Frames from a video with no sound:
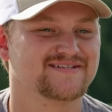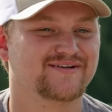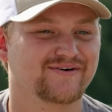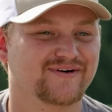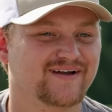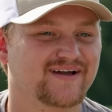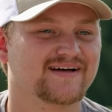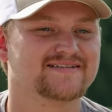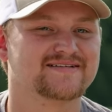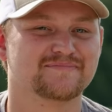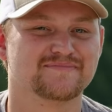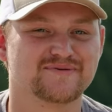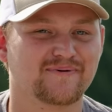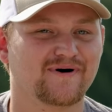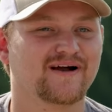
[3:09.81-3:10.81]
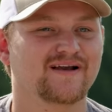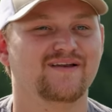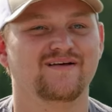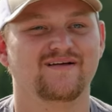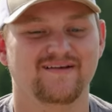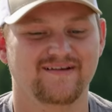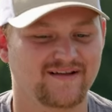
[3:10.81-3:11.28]
Doing custom spraying,
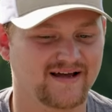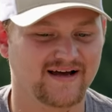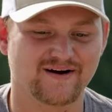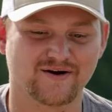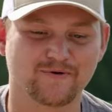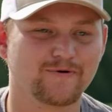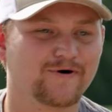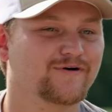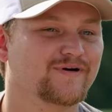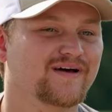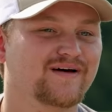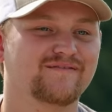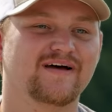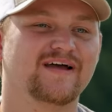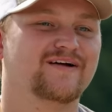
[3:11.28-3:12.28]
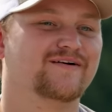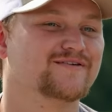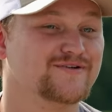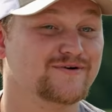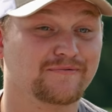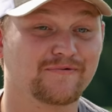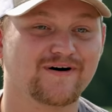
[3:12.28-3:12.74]
you, you got a quota of
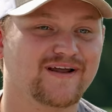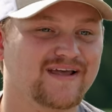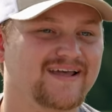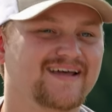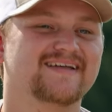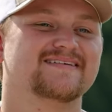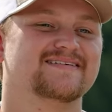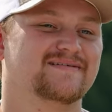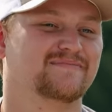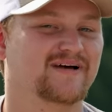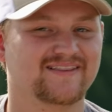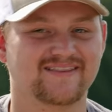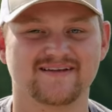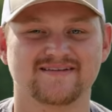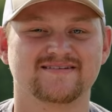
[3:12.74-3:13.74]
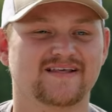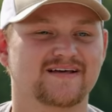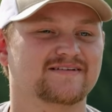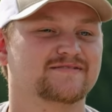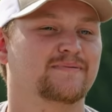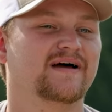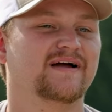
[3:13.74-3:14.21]
acres you want to hit to make these
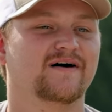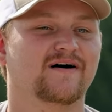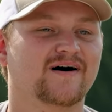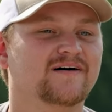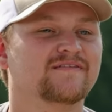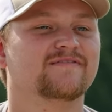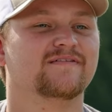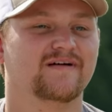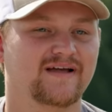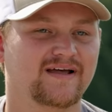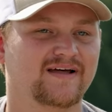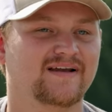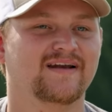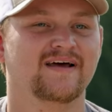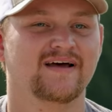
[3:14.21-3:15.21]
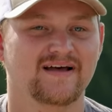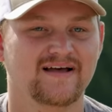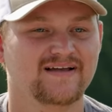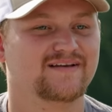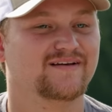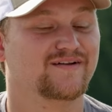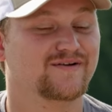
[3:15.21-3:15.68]
things pay off and
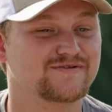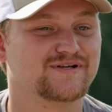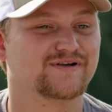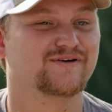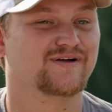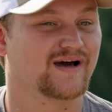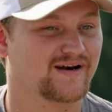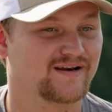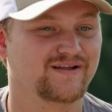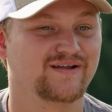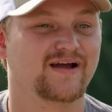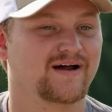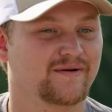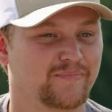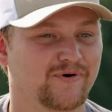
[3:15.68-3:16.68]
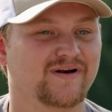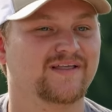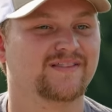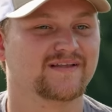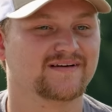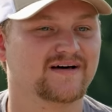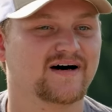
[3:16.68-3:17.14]
to do so you got you got to put in the